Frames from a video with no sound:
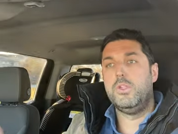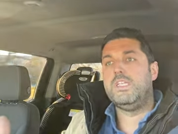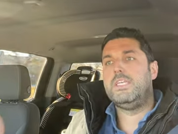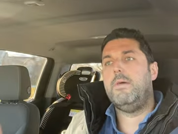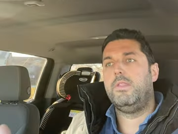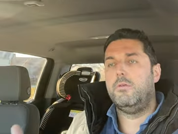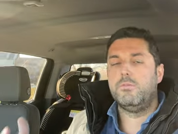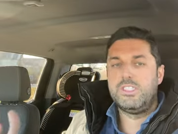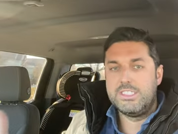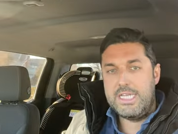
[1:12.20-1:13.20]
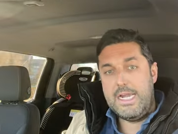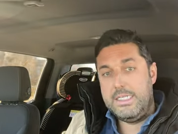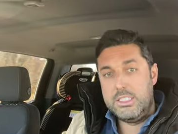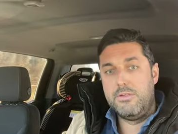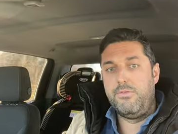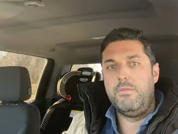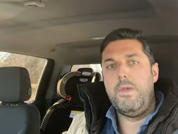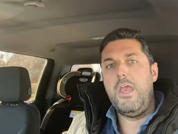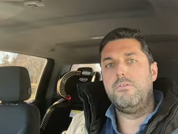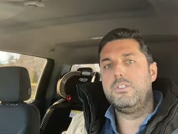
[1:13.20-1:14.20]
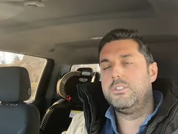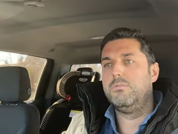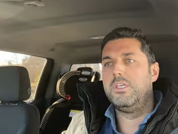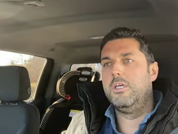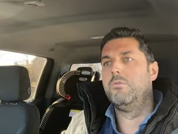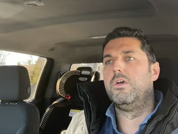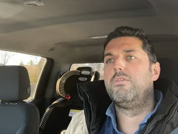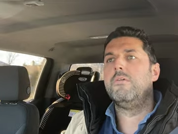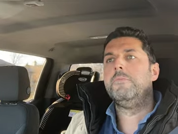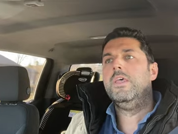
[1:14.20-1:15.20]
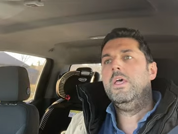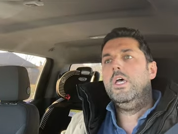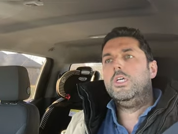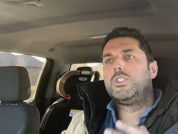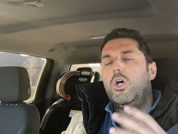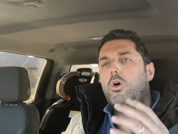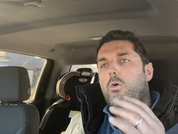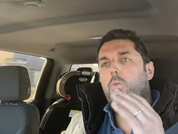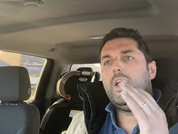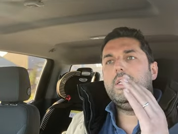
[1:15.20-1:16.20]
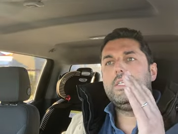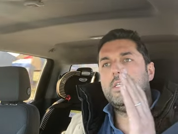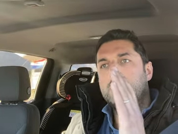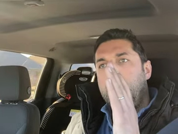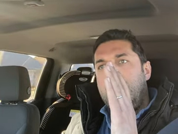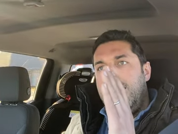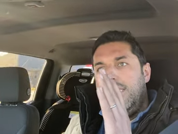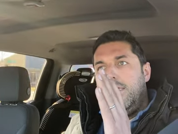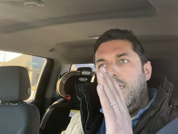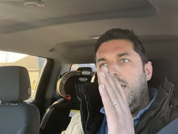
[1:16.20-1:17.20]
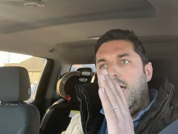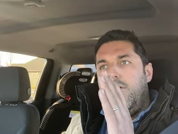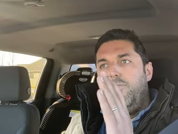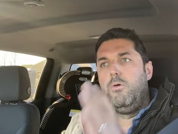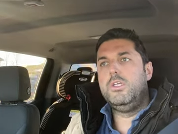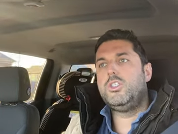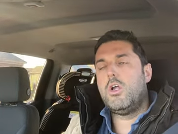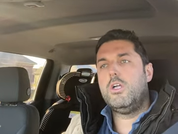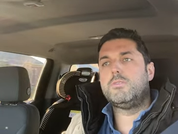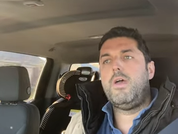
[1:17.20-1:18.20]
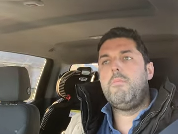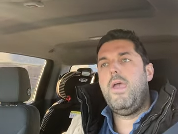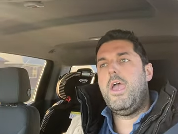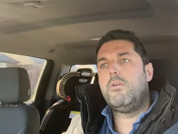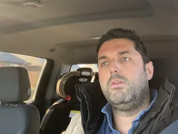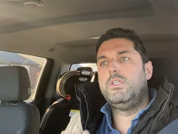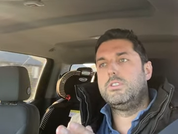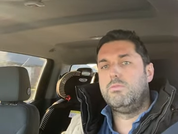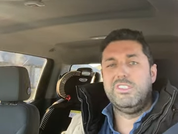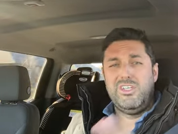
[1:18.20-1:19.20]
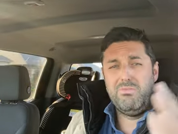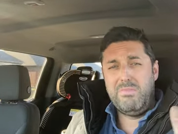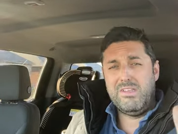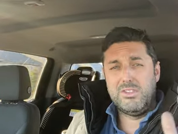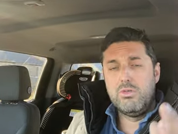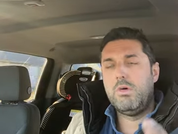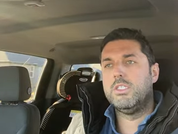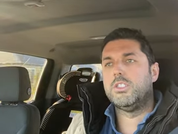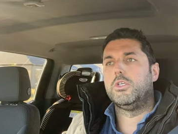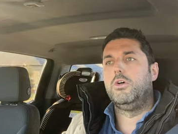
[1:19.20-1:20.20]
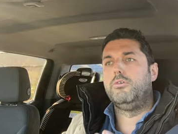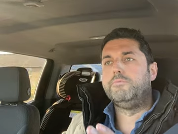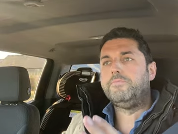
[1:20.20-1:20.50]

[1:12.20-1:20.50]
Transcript: on top of that, which is not ideal for the batteries to begin with. So what I did is when I uh, fully charged my batteries, we'll say about two months ago,